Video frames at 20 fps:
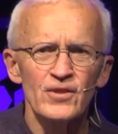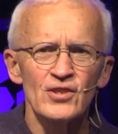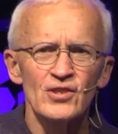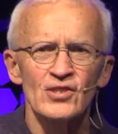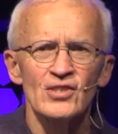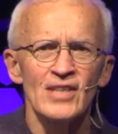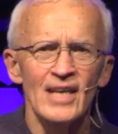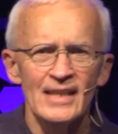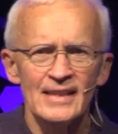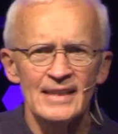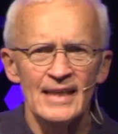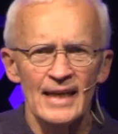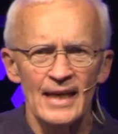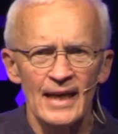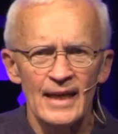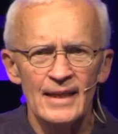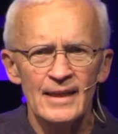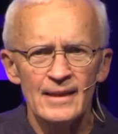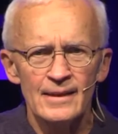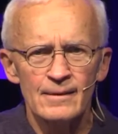
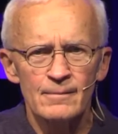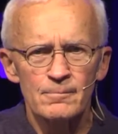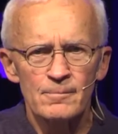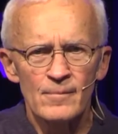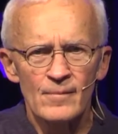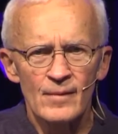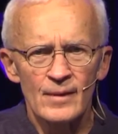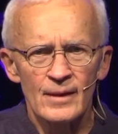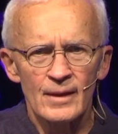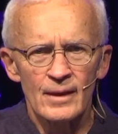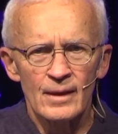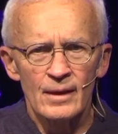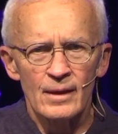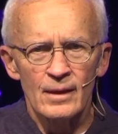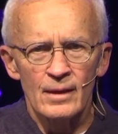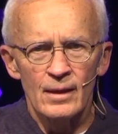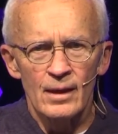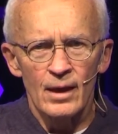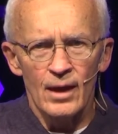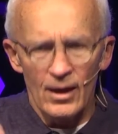Sunday
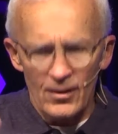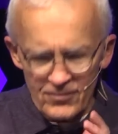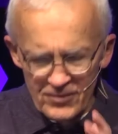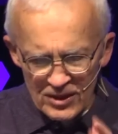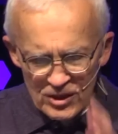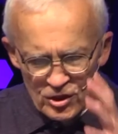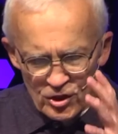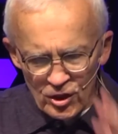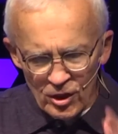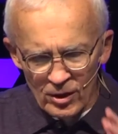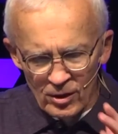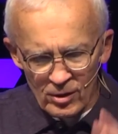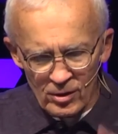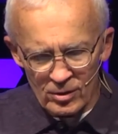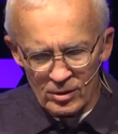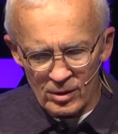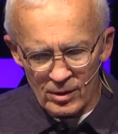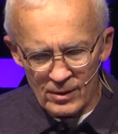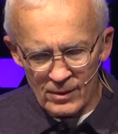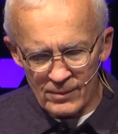of this
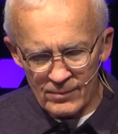year.